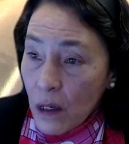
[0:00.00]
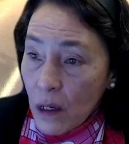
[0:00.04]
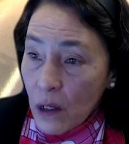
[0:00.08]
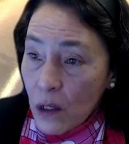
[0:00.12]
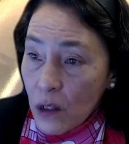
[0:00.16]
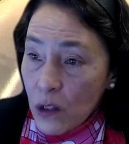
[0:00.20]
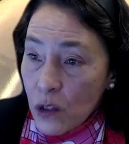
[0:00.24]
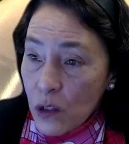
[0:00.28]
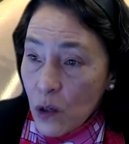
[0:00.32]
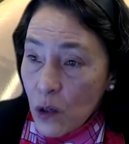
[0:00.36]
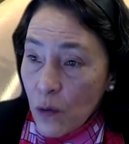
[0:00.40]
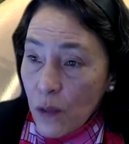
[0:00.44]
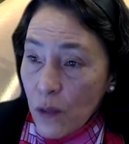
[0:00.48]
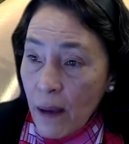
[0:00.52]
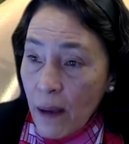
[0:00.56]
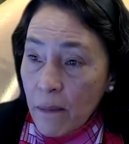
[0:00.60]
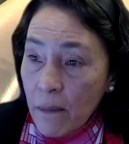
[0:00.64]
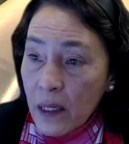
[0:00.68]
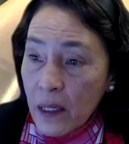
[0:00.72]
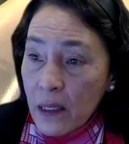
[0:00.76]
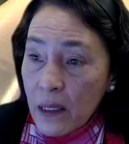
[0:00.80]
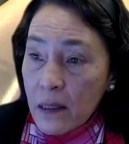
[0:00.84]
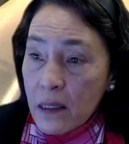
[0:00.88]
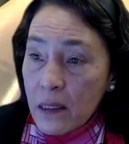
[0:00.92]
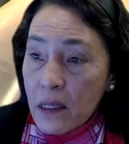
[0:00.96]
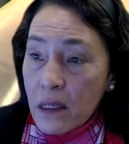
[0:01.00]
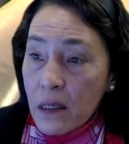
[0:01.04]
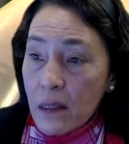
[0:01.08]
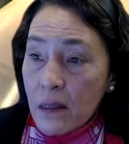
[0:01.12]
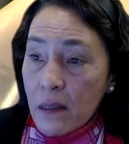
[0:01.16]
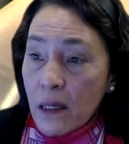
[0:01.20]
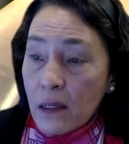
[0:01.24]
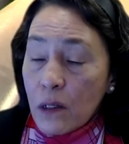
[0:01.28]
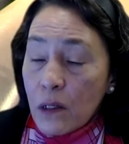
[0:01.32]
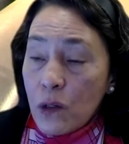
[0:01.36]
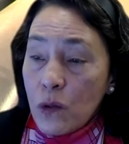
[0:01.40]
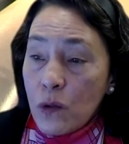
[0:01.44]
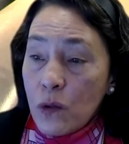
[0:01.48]
So that means
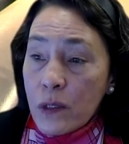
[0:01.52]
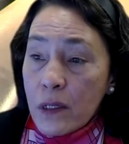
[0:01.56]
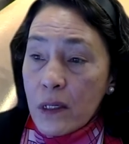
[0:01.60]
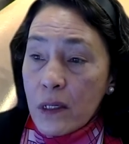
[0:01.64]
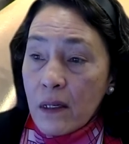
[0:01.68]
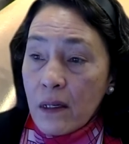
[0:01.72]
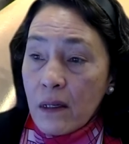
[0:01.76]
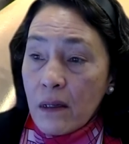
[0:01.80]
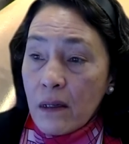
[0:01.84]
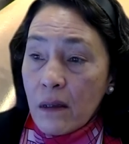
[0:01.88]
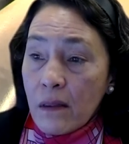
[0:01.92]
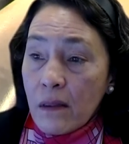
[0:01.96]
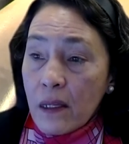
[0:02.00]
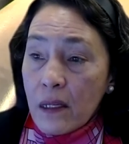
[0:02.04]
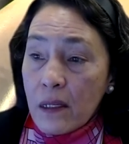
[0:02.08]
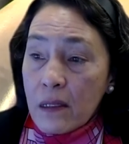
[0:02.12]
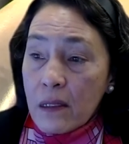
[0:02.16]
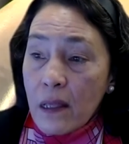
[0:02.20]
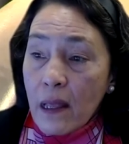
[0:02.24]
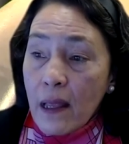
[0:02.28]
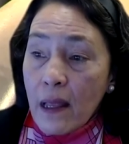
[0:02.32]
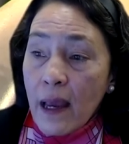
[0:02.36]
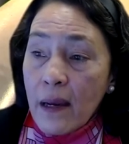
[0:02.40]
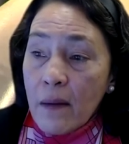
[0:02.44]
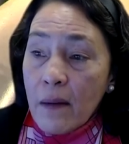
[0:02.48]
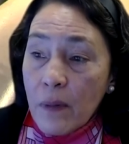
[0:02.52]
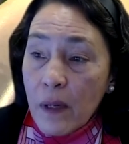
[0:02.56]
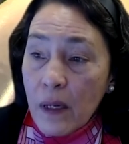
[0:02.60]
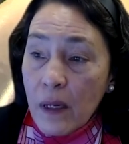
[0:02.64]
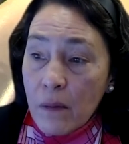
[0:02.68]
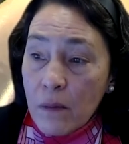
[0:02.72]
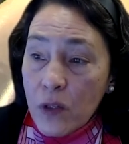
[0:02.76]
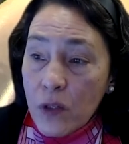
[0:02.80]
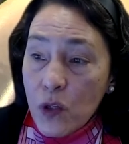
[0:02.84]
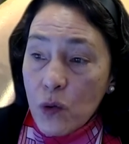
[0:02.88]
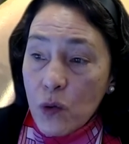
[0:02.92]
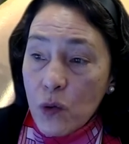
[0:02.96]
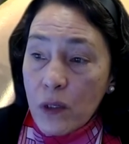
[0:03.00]
that using these light
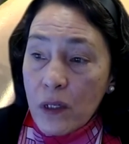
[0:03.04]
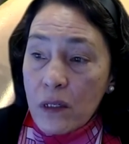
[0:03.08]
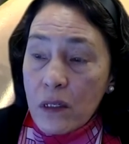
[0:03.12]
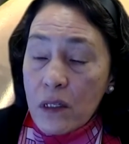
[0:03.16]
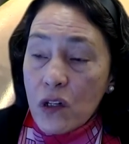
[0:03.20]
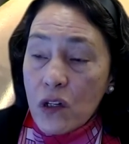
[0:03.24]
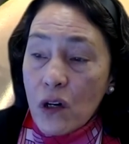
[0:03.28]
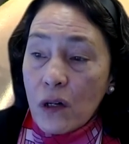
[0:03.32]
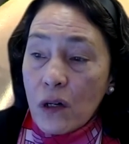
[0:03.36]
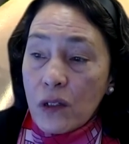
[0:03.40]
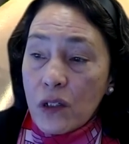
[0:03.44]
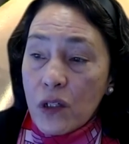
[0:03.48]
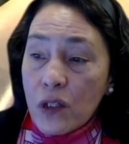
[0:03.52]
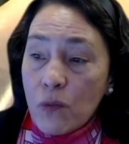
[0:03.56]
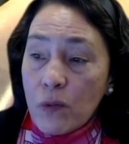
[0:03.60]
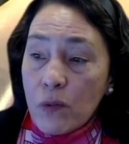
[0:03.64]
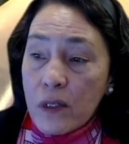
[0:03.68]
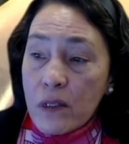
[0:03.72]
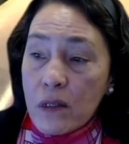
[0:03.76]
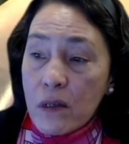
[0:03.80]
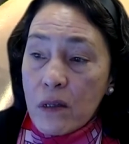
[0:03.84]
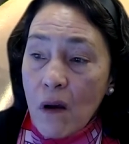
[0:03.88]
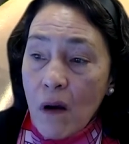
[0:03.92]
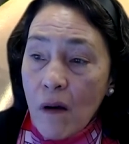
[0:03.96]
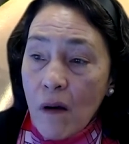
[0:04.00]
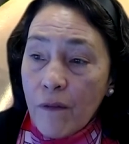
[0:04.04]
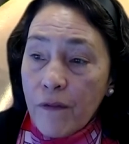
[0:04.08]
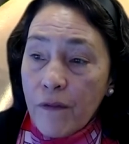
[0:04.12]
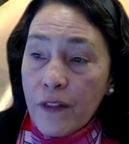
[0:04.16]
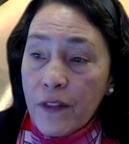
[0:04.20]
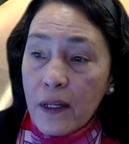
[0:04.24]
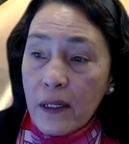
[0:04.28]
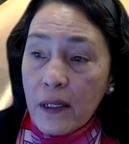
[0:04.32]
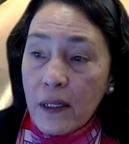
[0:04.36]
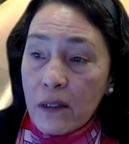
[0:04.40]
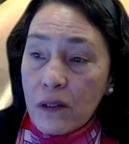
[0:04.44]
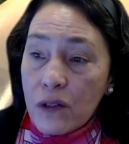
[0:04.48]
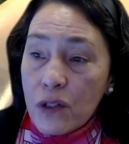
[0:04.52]
beams, you can start to resolve the
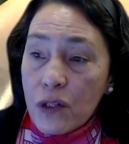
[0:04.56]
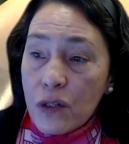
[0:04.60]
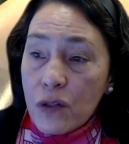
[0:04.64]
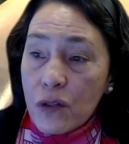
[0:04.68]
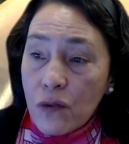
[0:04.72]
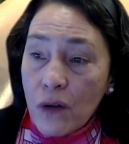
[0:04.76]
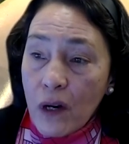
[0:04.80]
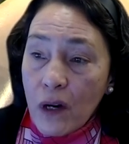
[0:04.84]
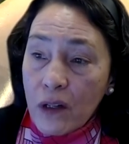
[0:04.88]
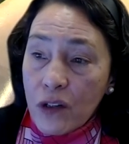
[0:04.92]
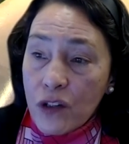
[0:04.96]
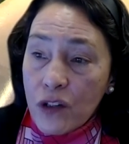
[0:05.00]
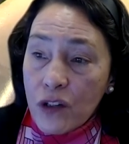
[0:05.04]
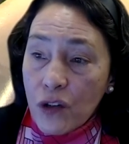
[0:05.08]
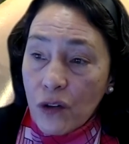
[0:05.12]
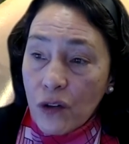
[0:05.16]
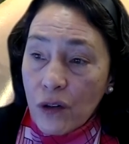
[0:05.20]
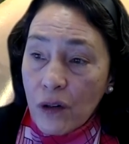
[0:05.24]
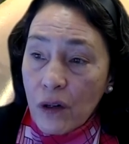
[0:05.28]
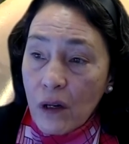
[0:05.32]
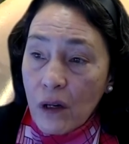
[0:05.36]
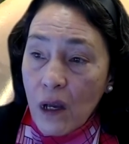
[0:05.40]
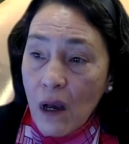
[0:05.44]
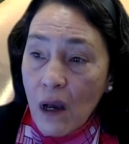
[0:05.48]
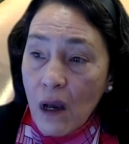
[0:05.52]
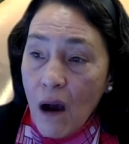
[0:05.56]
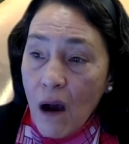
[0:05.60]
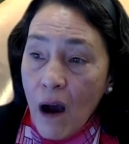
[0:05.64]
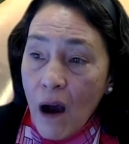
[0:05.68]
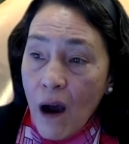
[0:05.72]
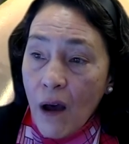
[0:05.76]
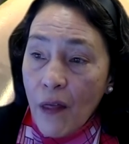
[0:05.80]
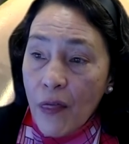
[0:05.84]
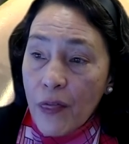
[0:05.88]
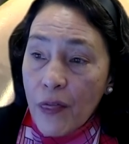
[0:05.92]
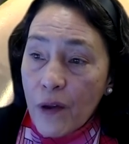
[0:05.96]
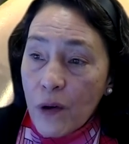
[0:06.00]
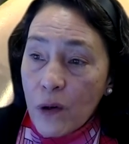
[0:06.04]
inner structure
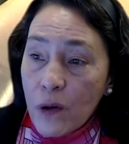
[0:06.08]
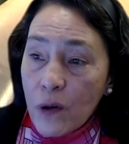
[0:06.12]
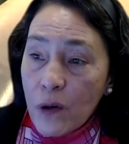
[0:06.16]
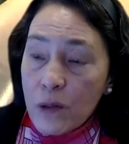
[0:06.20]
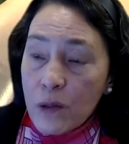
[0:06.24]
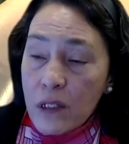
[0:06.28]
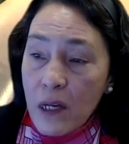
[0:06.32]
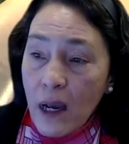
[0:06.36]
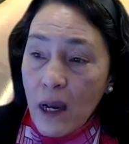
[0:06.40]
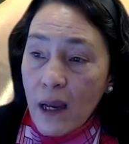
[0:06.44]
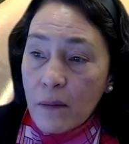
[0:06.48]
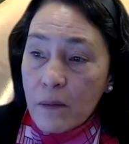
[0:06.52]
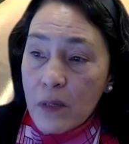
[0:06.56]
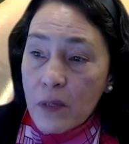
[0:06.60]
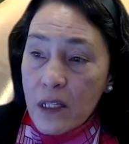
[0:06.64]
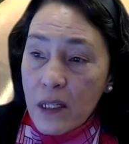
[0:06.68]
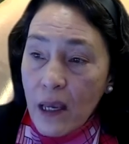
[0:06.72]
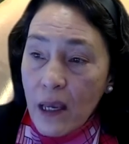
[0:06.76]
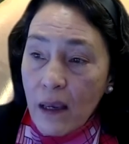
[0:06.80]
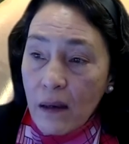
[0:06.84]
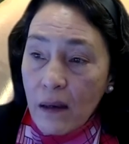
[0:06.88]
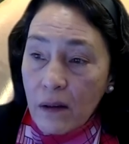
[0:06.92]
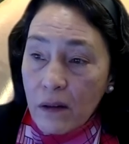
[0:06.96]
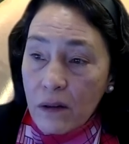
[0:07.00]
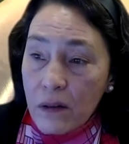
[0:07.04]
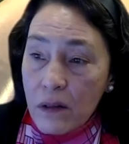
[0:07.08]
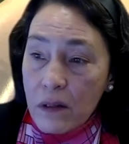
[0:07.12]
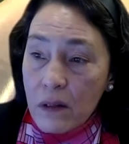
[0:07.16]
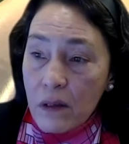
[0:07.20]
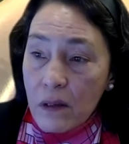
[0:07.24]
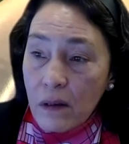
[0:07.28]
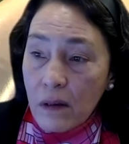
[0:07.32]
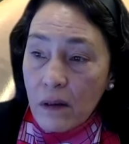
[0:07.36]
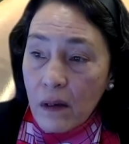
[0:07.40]
on those time scales.